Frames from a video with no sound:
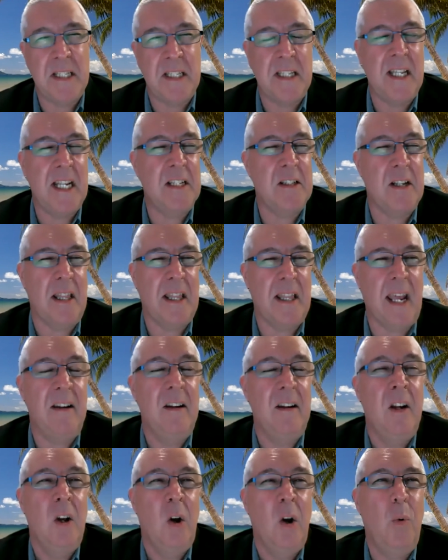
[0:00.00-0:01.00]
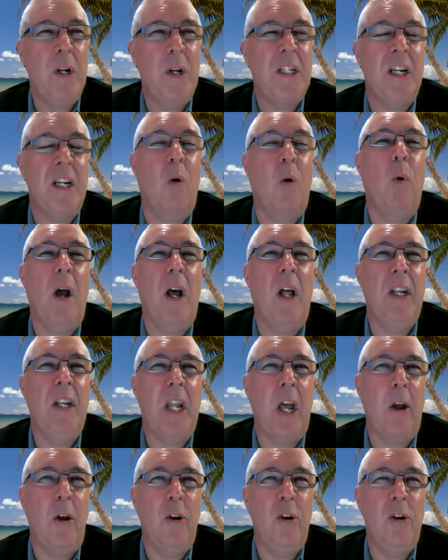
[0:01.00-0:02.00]
and things like that, which are well
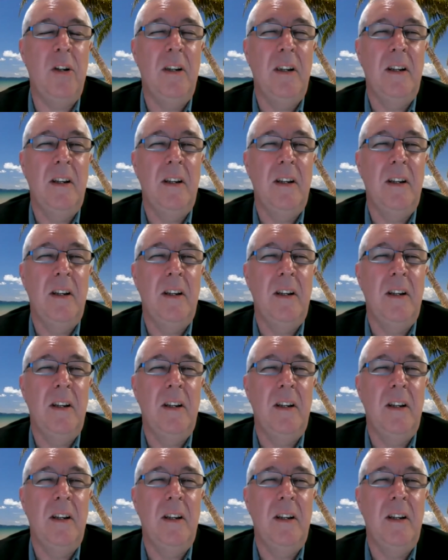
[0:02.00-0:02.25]
known